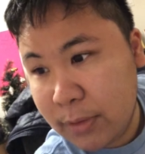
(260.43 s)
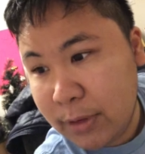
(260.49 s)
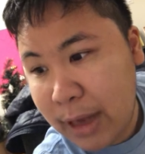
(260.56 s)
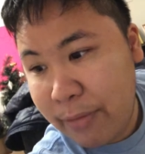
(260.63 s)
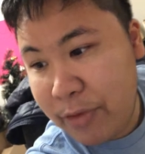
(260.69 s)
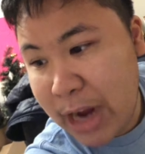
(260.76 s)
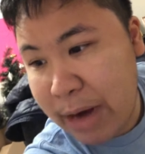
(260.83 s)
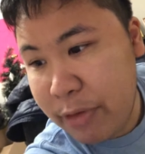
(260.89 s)

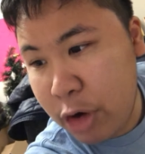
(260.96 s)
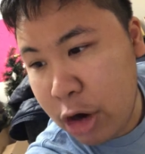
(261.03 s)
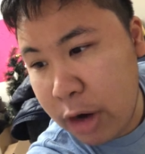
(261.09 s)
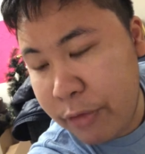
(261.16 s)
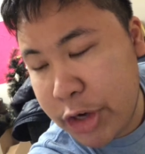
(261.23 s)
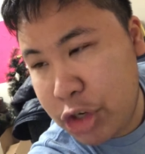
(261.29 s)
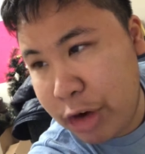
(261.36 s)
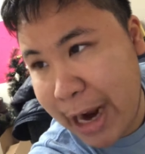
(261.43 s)
I've never heard
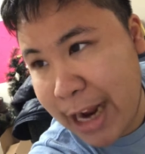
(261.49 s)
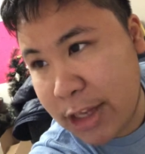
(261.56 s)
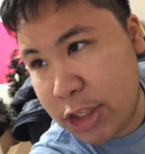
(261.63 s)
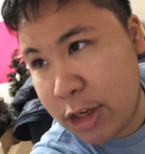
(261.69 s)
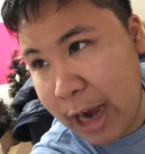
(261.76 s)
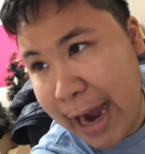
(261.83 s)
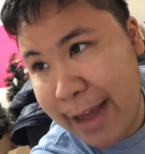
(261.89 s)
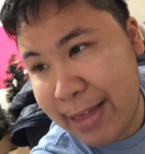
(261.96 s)
of a trans
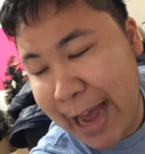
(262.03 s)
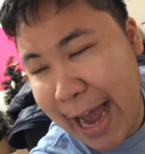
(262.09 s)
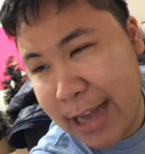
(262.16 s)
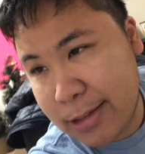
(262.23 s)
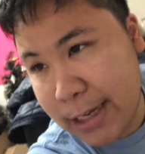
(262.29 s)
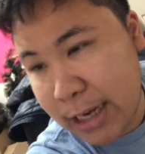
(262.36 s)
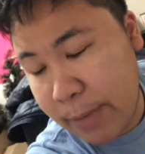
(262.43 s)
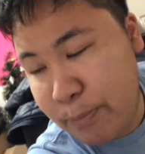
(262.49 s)
guy that
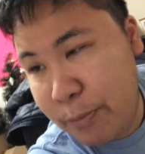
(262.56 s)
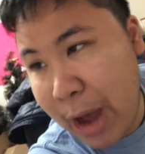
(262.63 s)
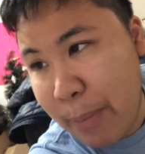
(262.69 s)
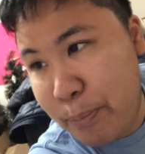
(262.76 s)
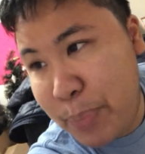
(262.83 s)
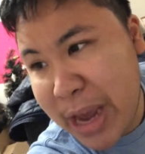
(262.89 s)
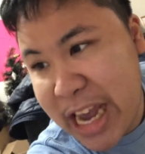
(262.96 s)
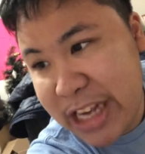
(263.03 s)
has like
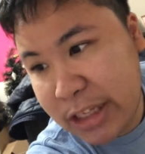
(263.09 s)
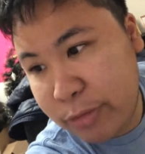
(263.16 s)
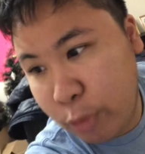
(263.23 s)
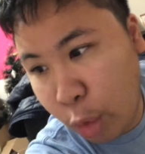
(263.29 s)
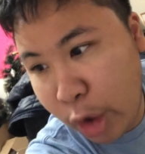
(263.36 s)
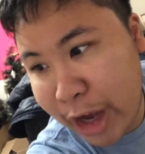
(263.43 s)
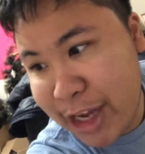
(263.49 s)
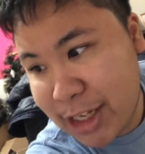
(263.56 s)
a bass
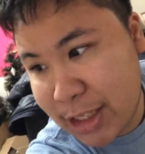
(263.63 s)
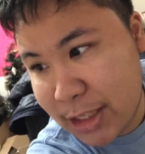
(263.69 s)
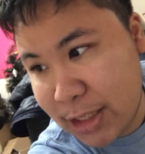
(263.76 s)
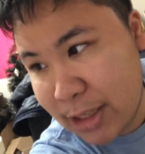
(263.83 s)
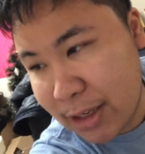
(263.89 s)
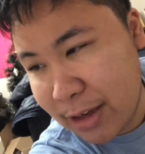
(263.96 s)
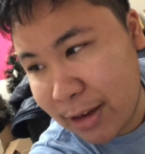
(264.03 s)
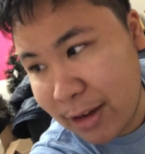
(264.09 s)

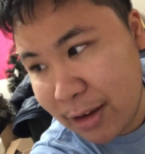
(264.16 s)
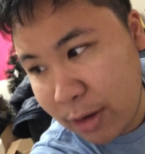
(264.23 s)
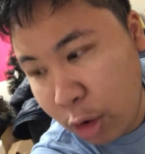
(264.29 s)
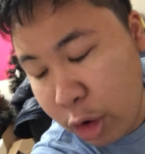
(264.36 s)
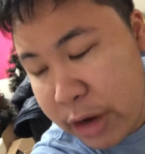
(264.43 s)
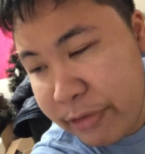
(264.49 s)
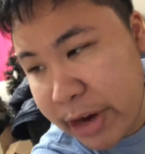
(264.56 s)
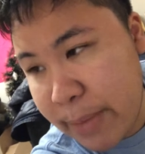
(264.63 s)
voice
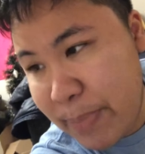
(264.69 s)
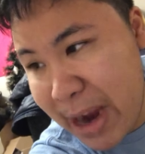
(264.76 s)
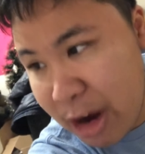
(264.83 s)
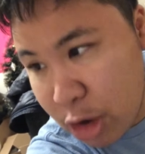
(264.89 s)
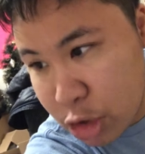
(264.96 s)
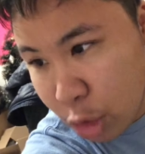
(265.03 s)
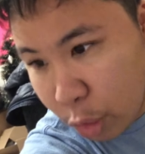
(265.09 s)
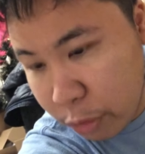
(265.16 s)
or even a
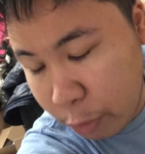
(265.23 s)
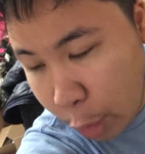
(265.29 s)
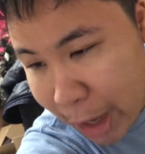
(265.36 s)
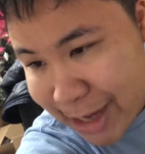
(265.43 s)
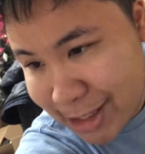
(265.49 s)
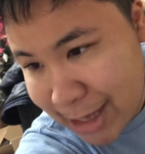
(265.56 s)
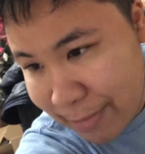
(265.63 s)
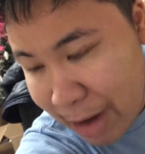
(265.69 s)
baritone
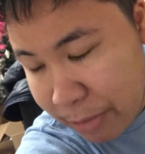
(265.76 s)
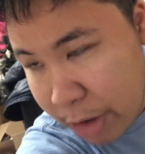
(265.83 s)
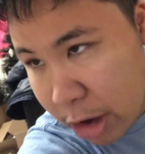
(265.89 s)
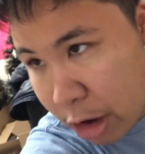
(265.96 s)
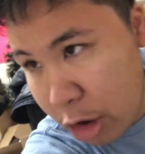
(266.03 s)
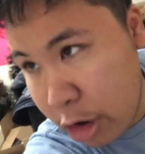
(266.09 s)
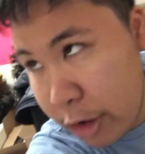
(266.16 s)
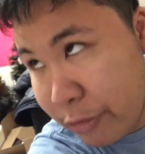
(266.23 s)
voice. I've never
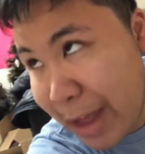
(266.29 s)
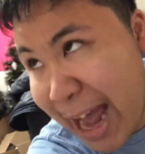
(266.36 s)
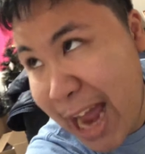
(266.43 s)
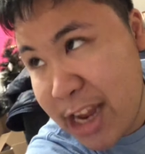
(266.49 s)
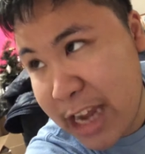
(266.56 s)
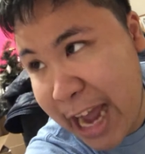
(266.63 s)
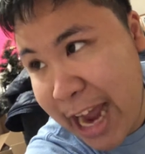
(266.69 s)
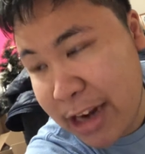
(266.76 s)
heard of
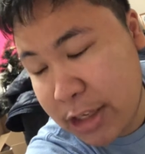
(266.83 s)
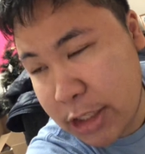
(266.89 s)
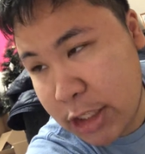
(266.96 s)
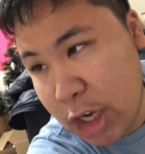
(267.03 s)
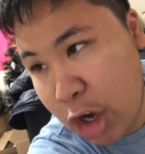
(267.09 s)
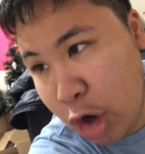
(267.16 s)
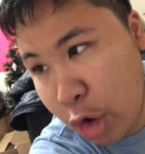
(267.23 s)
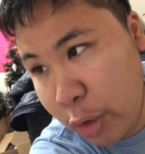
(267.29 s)
that yet.
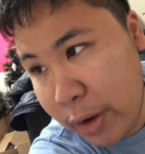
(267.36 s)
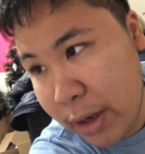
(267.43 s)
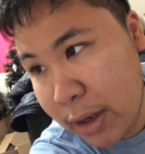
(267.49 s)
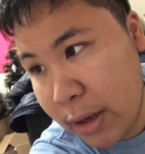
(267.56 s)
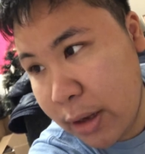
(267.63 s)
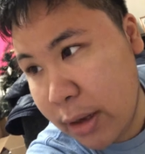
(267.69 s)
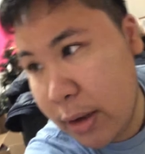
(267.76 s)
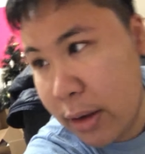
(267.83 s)
So
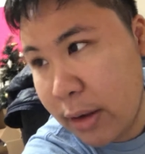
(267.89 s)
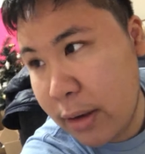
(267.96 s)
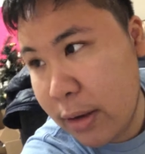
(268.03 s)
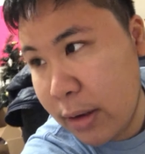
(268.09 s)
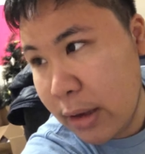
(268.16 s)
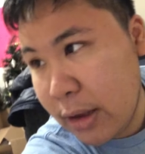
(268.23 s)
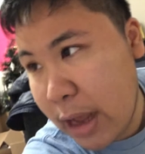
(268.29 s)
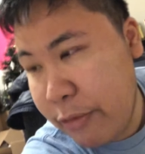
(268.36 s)

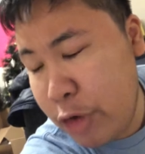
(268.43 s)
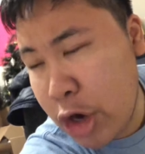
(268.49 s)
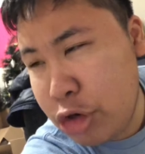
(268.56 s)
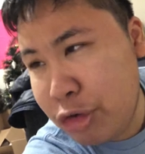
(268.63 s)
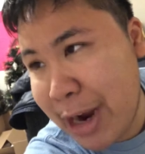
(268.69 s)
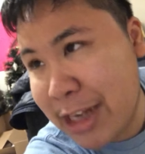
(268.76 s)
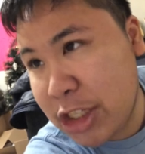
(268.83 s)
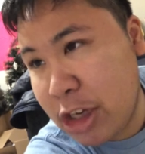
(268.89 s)
if you're a
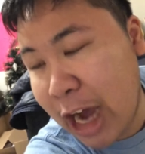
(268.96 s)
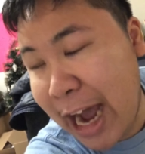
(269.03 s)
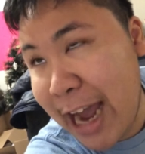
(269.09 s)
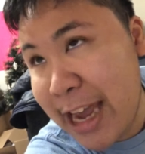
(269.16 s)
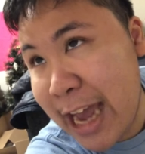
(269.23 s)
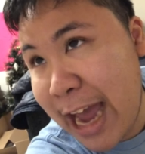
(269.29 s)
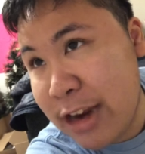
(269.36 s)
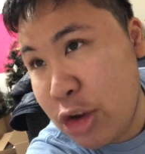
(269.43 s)
trans guy
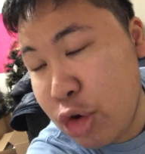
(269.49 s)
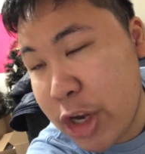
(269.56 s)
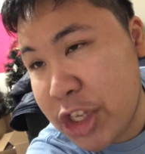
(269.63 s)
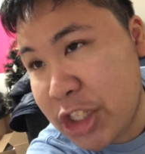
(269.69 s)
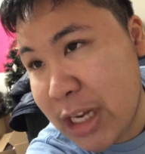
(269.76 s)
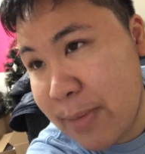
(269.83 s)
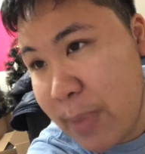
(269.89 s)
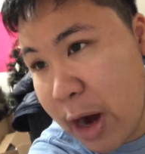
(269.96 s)
and you can
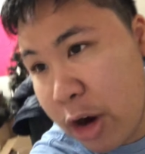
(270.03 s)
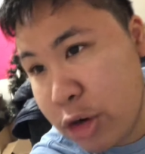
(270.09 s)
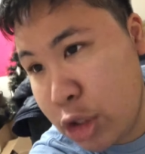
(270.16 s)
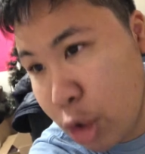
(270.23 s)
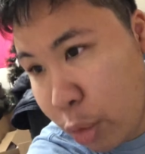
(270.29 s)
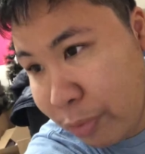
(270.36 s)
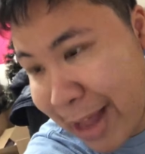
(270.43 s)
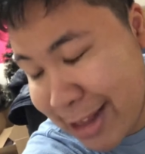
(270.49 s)
sing
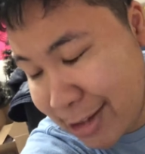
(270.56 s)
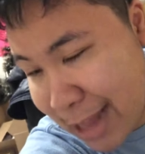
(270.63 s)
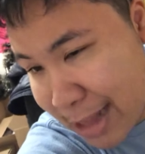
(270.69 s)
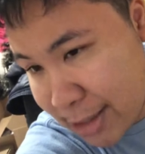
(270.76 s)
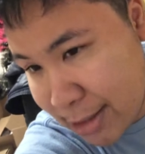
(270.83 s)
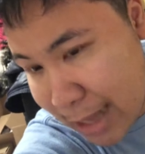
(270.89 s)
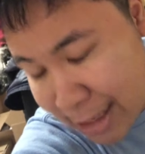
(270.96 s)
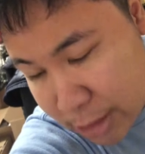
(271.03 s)
baritone,
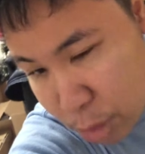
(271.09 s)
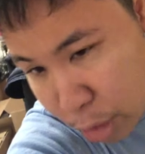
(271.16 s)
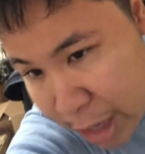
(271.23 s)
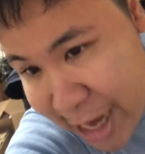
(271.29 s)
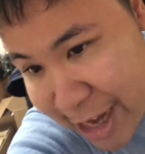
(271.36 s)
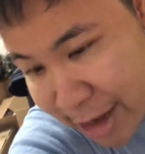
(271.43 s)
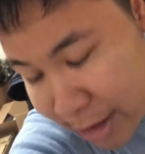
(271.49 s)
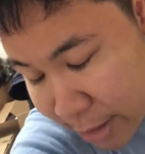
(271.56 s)
that's
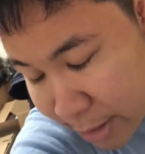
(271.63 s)
great.